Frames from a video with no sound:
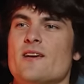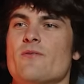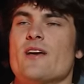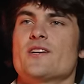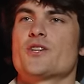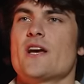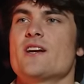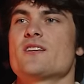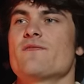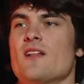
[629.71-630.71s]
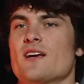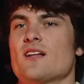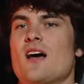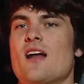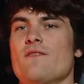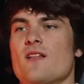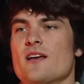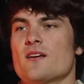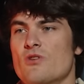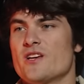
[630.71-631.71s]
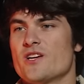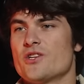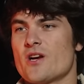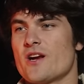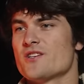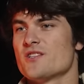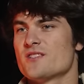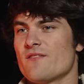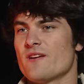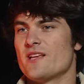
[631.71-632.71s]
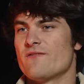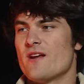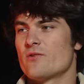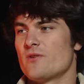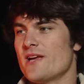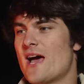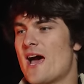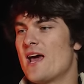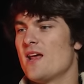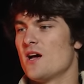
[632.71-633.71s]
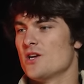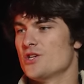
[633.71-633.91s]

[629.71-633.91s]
the thing with like traders. I feel like a lot of like really good traders and stuff, like they've never really had a